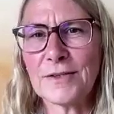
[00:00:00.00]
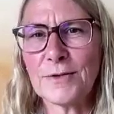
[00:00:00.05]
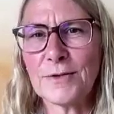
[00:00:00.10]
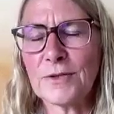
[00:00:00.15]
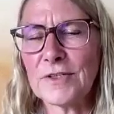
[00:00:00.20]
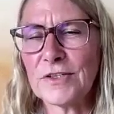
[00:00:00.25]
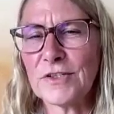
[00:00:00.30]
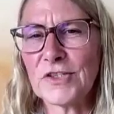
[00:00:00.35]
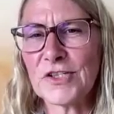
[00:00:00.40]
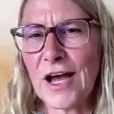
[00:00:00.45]
to
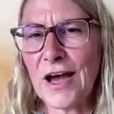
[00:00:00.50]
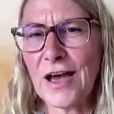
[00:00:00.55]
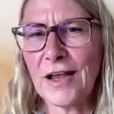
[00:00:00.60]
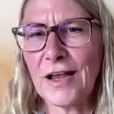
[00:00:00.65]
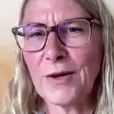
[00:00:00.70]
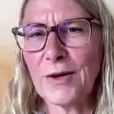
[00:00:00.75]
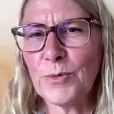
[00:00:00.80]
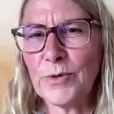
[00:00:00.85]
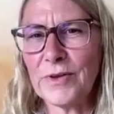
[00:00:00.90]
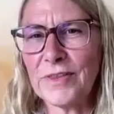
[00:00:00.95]
the
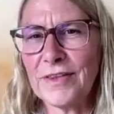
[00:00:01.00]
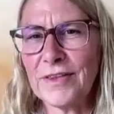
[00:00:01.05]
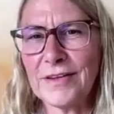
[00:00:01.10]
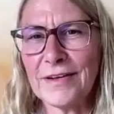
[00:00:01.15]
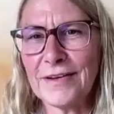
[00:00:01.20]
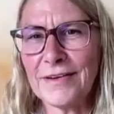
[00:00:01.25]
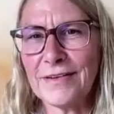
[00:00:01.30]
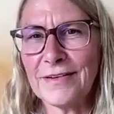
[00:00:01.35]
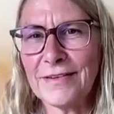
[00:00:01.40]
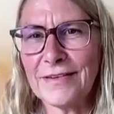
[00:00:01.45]
child
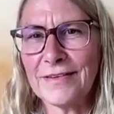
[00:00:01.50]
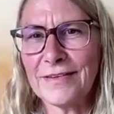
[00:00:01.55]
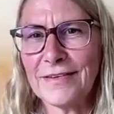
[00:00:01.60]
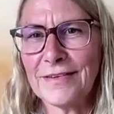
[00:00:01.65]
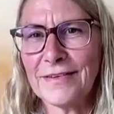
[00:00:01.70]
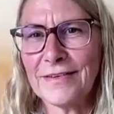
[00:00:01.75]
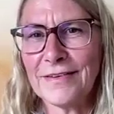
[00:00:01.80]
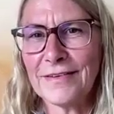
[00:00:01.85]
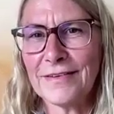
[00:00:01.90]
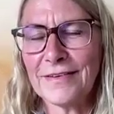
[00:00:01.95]
within
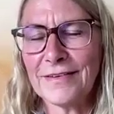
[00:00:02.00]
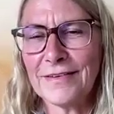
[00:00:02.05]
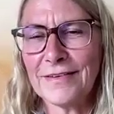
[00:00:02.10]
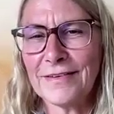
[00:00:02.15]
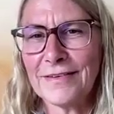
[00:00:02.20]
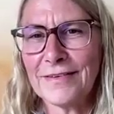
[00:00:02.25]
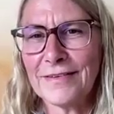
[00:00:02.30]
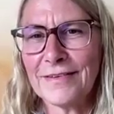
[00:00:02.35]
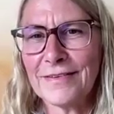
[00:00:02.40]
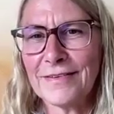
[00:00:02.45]

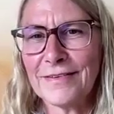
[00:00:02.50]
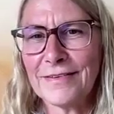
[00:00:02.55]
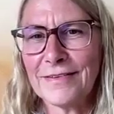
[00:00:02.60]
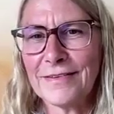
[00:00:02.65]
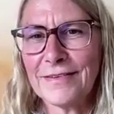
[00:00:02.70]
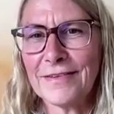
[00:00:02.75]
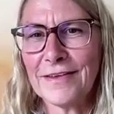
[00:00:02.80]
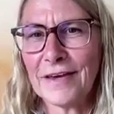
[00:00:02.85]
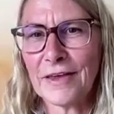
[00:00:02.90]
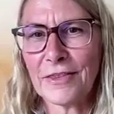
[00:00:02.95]

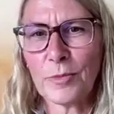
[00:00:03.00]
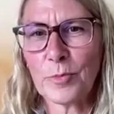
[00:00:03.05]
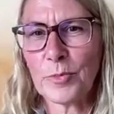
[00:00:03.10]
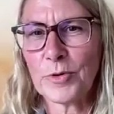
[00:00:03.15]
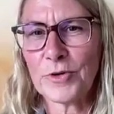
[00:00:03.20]
the other